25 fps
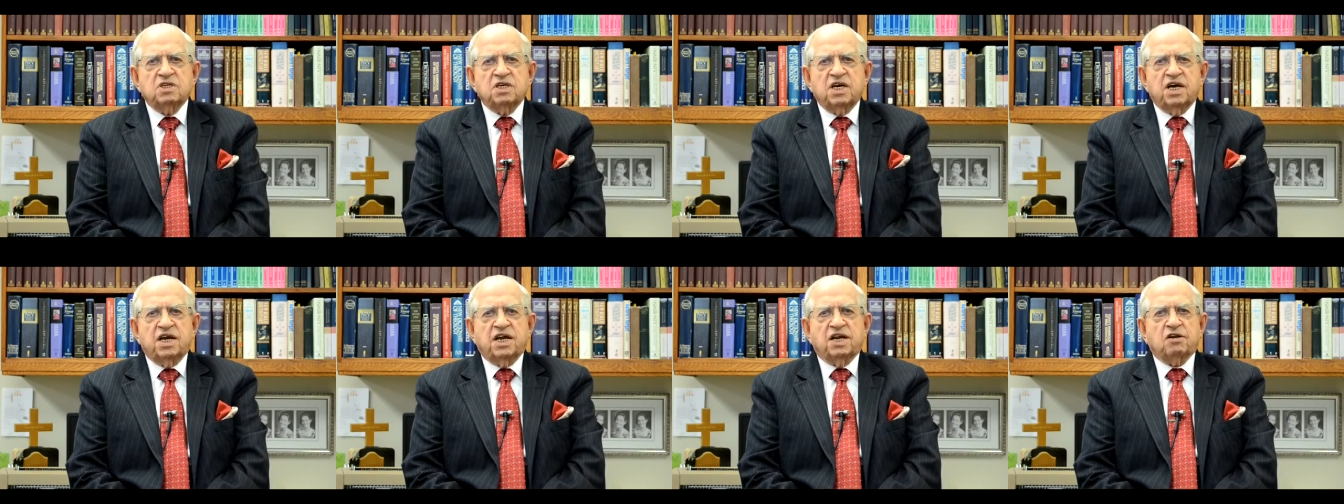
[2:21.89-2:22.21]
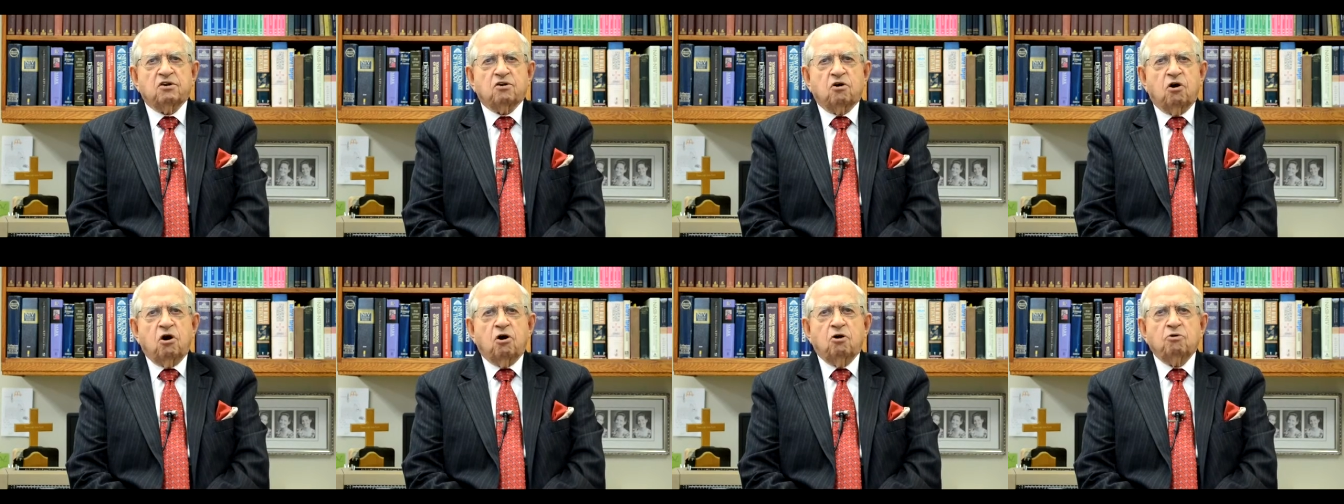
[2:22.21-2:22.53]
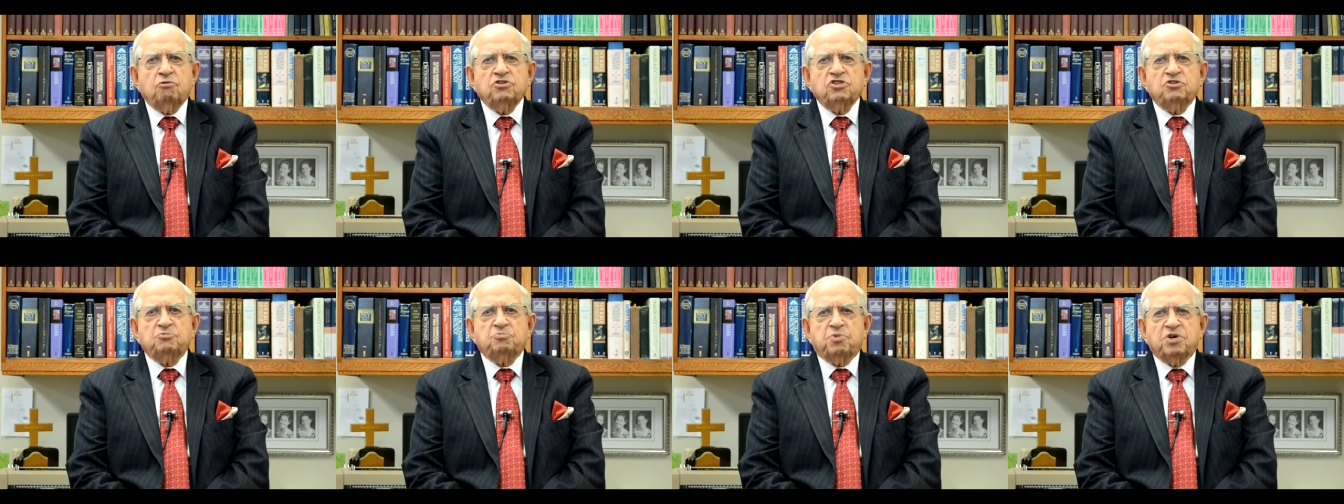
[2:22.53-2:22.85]
and it
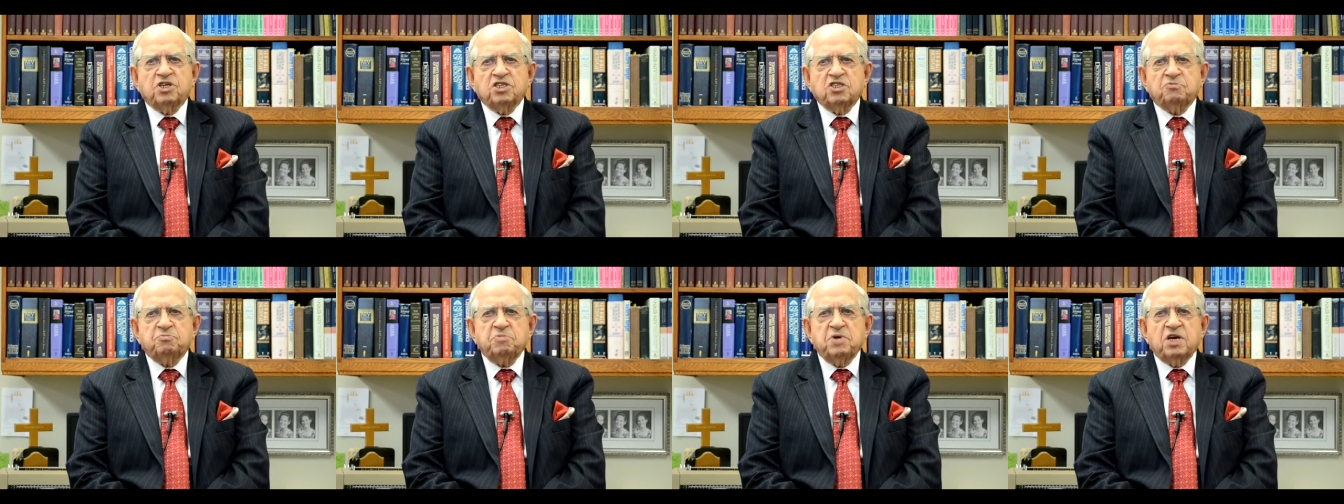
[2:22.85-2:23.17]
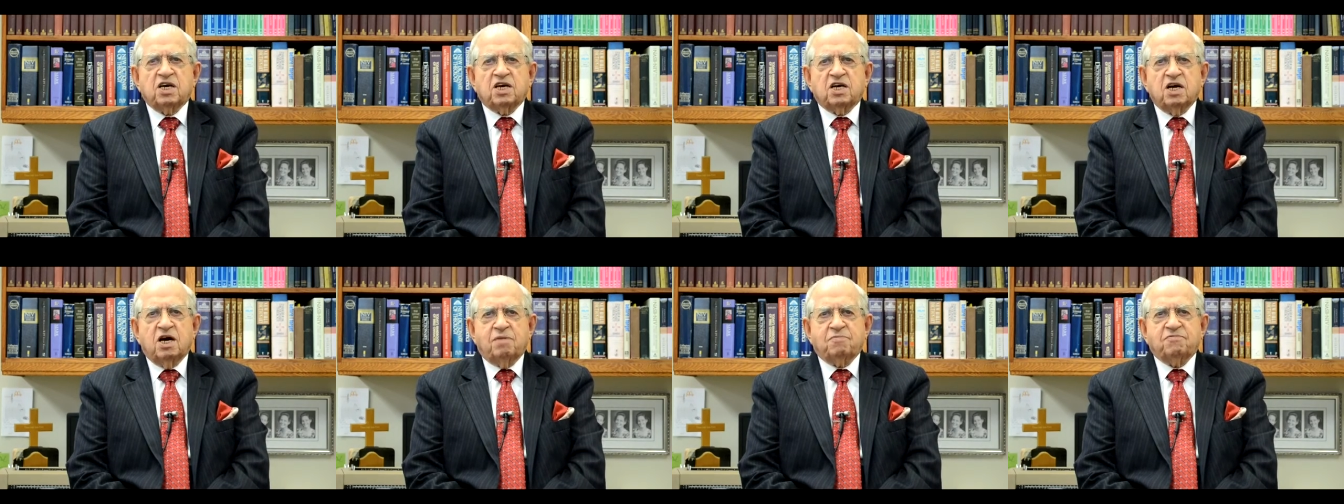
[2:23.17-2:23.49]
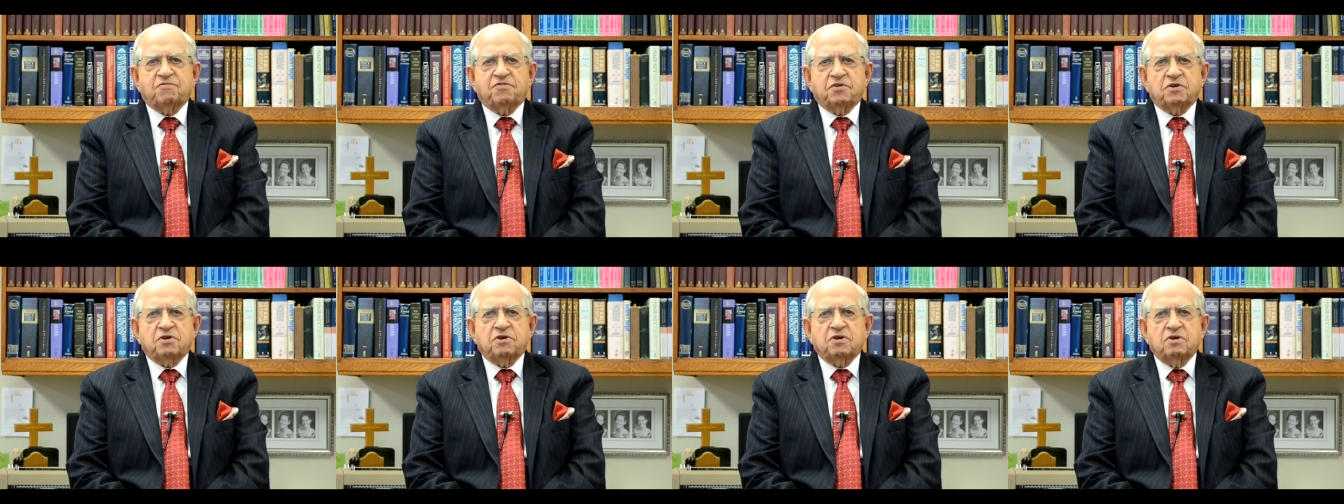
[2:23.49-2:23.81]
always brings me
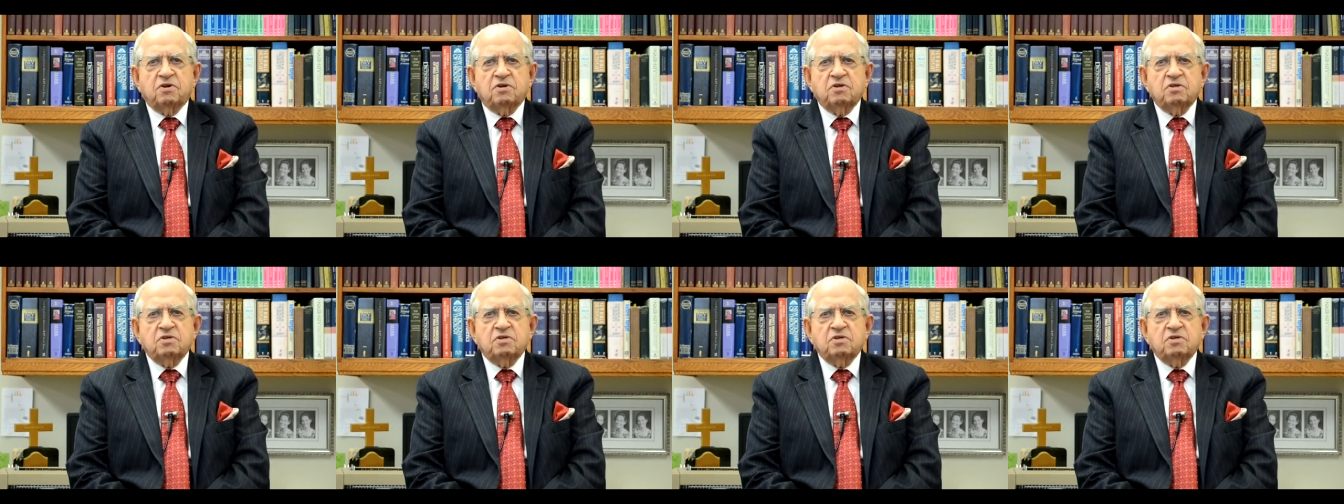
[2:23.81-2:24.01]
comfort.